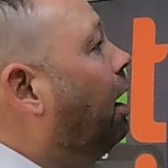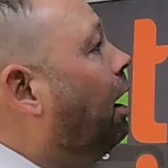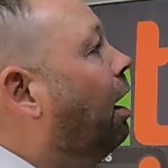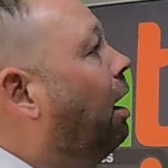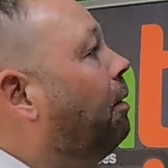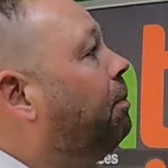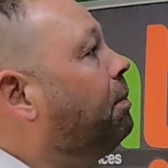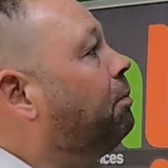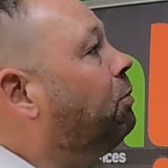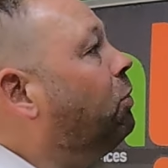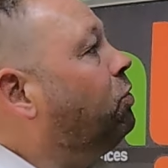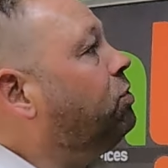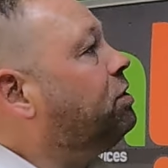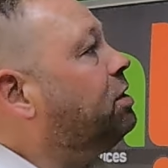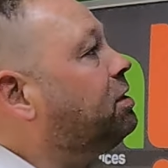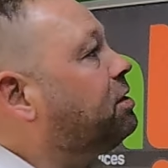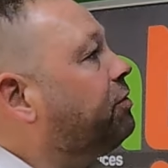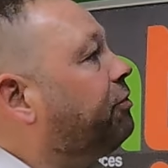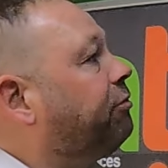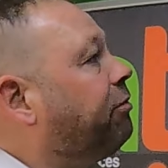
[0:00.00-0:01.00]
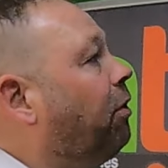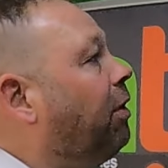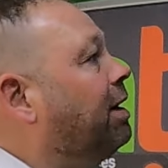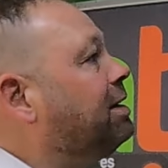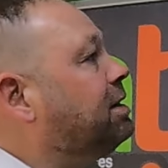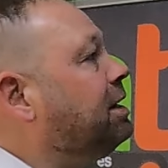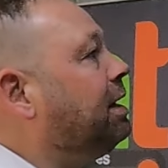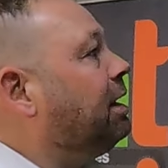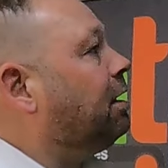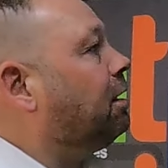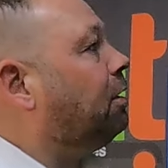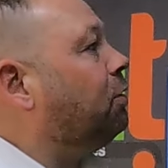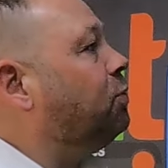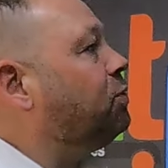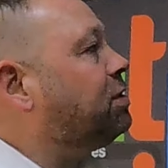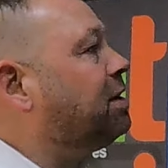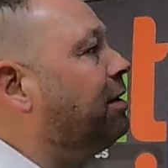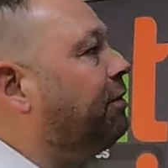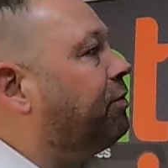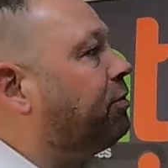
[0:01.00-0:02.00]
Monday to Friday
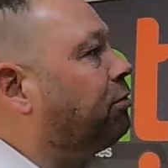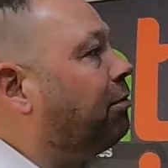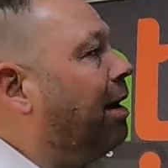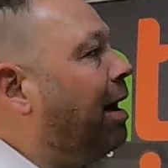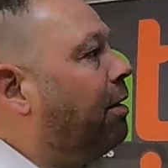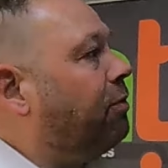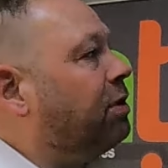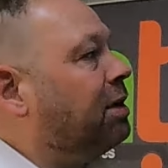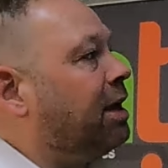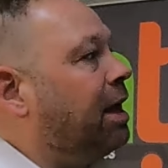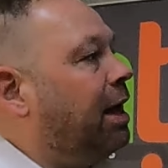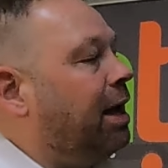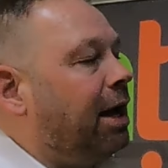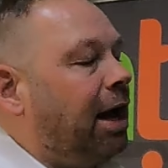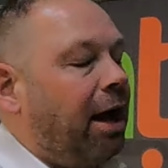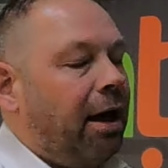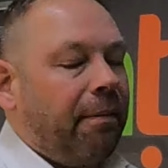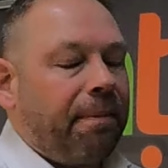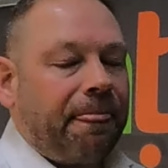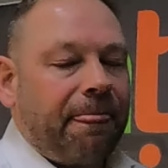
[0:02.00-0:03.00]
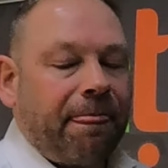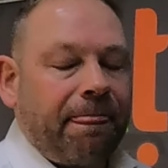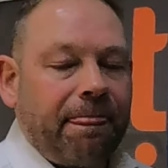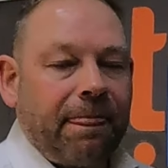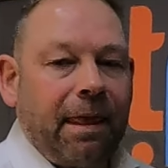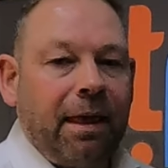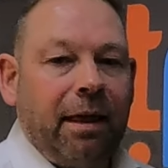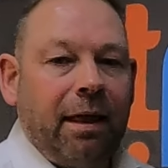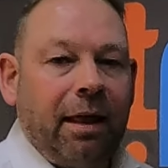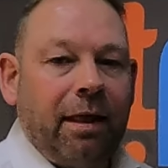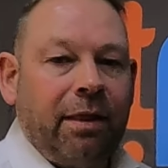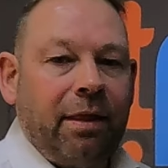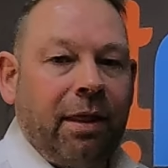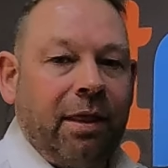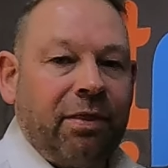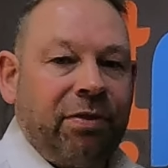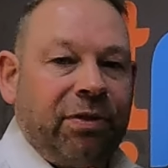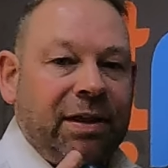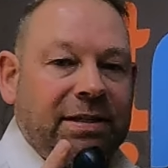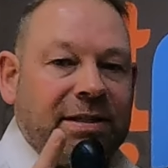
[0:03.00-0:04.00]
inclusive throughout the year.
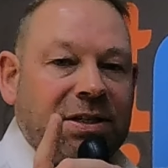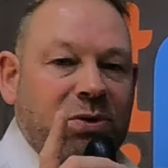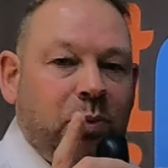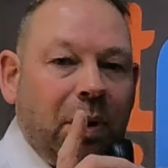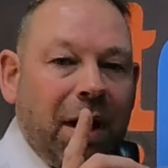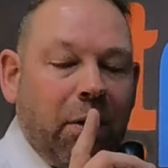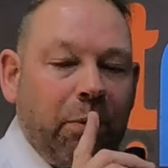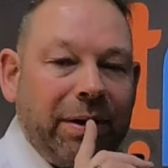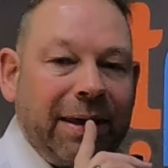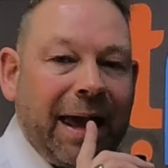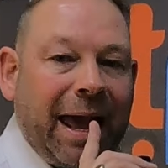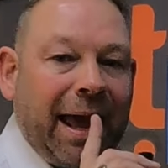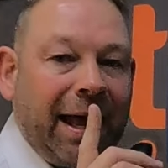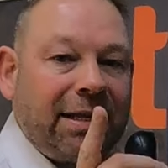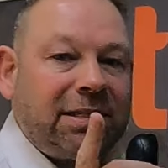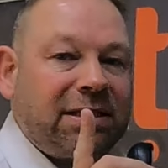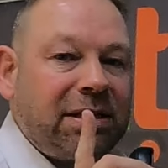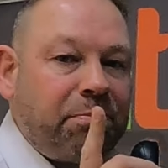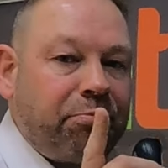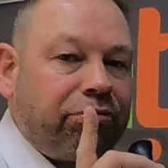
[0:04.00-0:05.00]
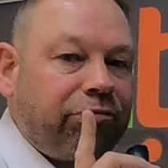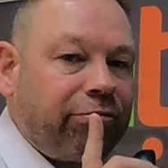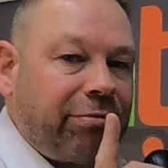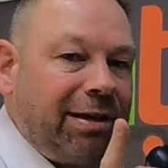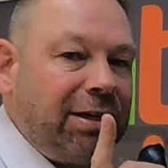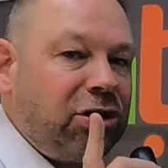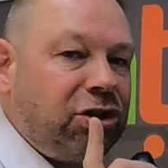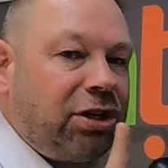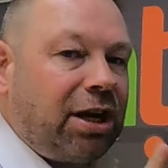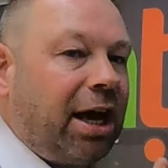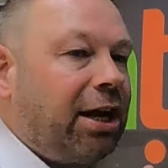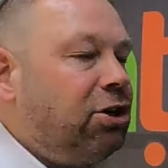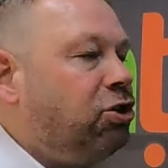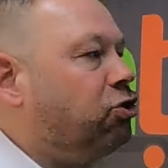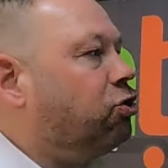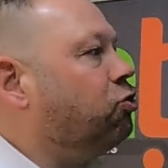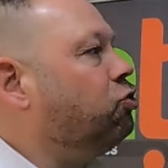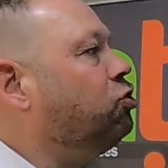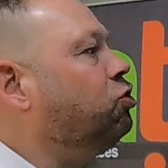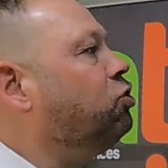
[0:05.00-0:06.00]
This is where we get our
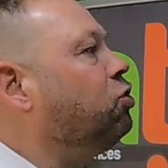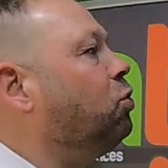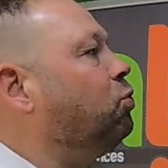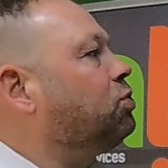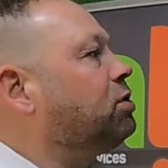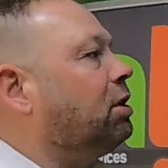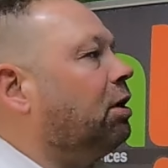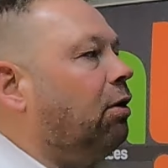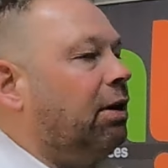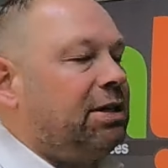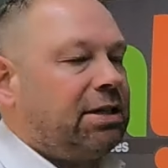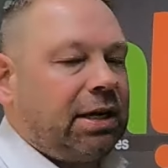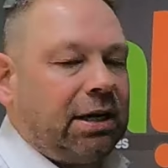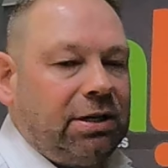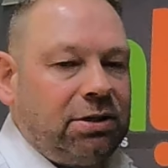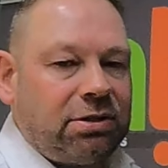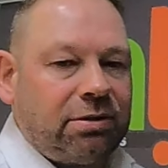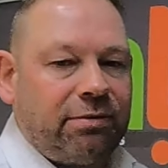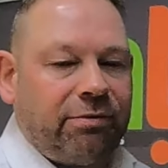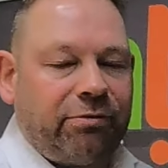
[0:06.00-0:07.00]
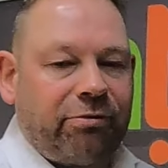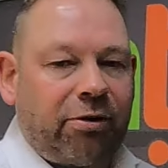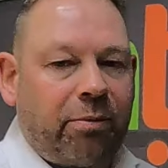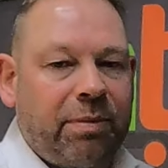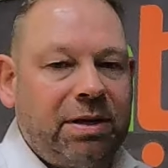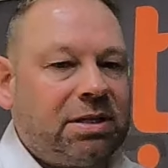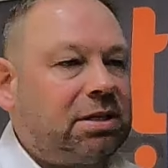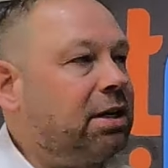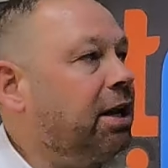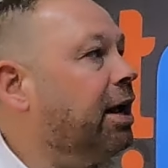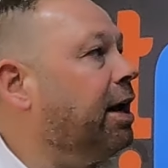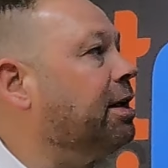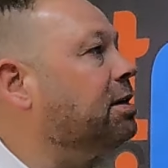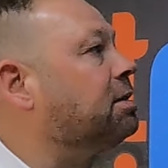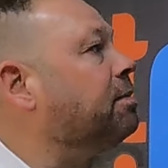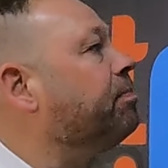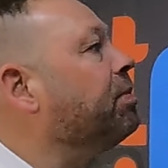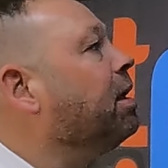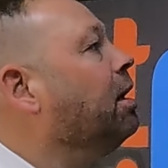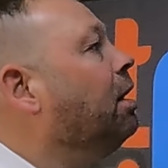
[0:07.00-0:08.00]
depreciation utilisation from, isn't it?